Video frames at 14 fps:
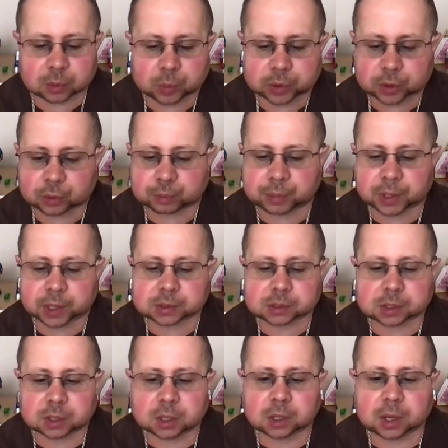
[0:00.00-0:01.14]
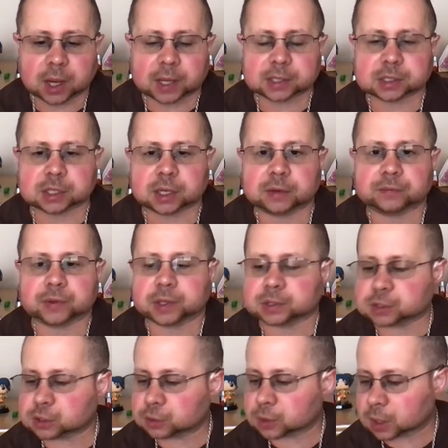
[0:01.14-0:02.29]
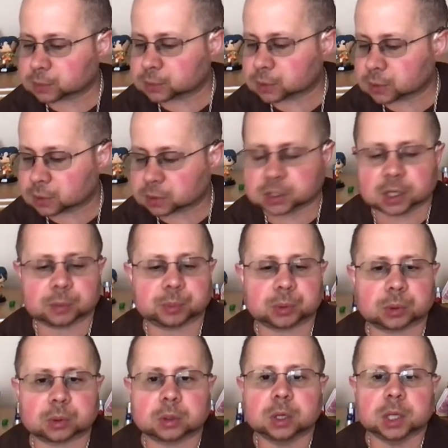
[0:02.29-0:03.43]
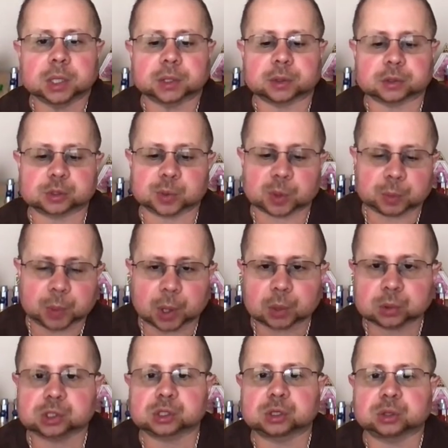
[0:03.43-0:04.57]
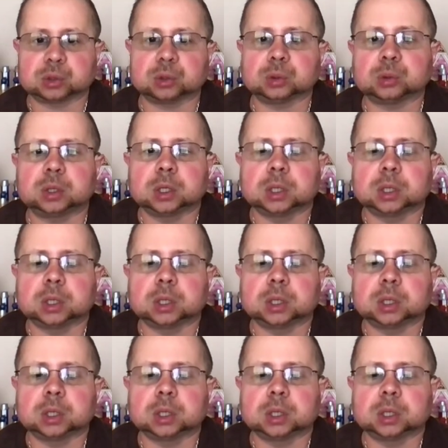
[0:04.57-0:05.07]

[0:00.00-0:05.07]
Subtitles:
they're picked as infants to come to the temple, they're supposed to